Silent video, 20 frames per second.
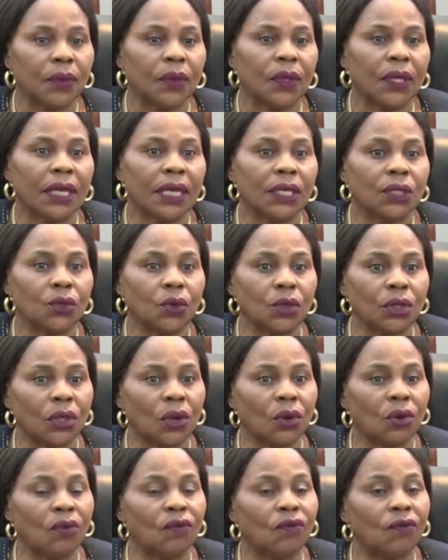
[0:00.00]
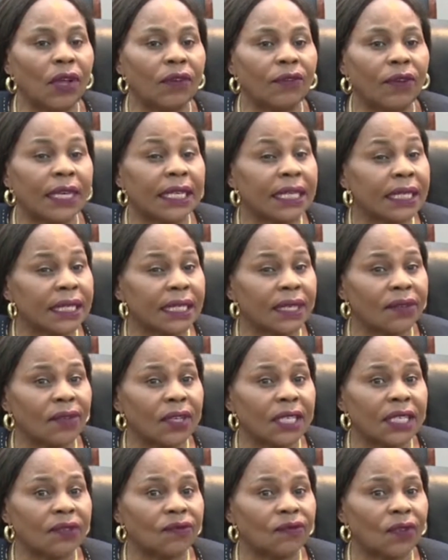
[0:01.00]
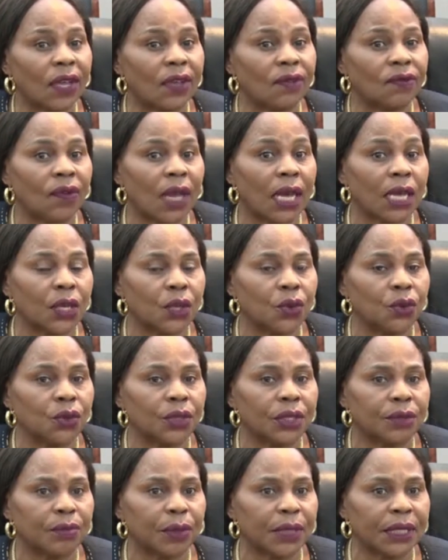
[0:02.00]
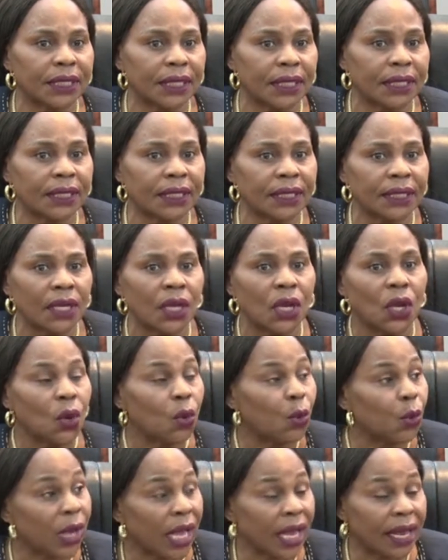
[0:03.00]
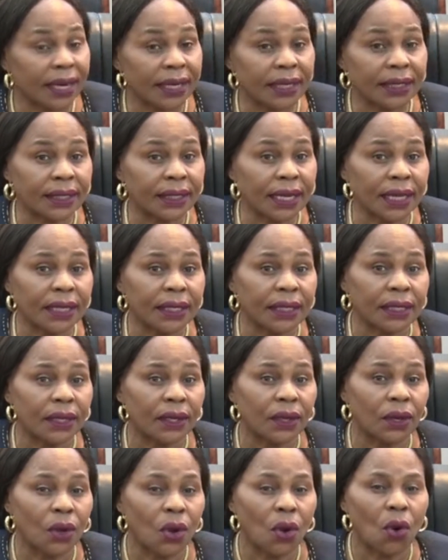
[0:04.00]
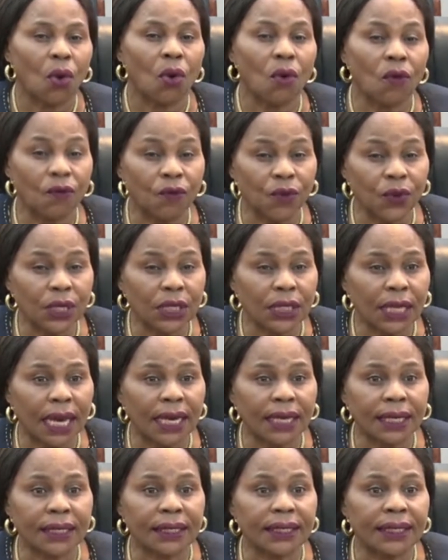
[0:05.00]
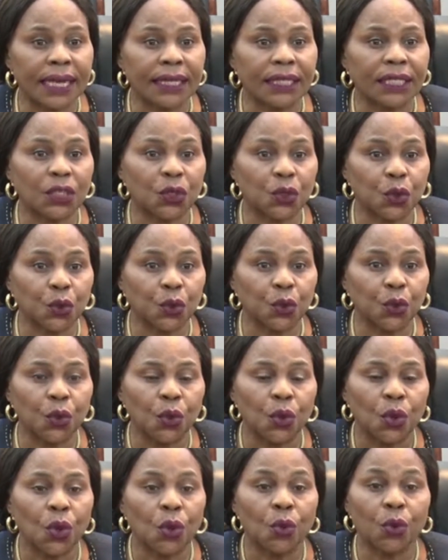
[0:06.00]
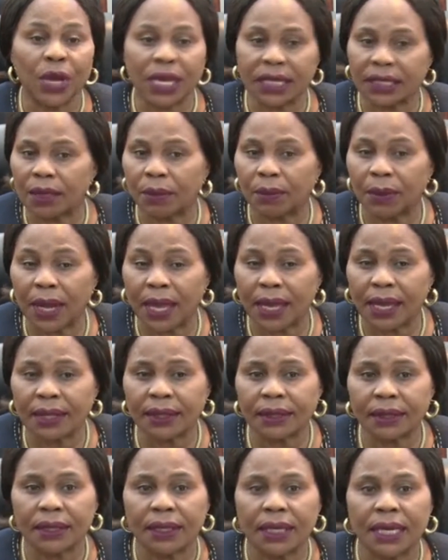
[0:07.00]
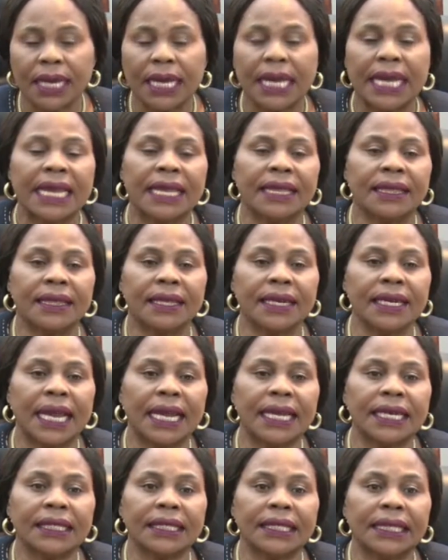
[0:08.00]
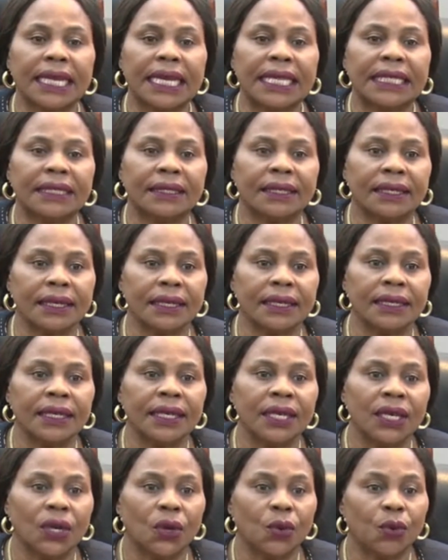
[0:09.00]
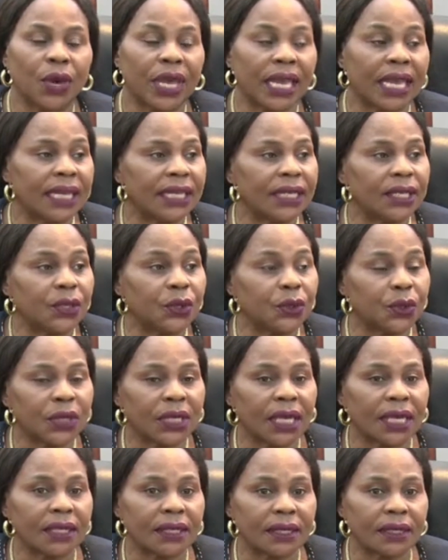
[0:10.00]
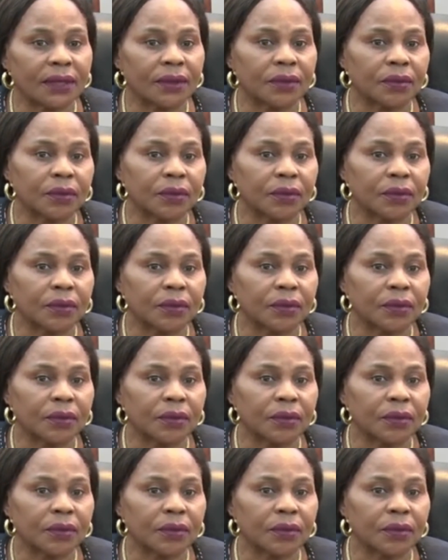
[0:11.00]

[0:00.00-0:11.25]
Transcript: a total of 575 accused persons were arrested, of which 192 were suppliers and 383 were end users.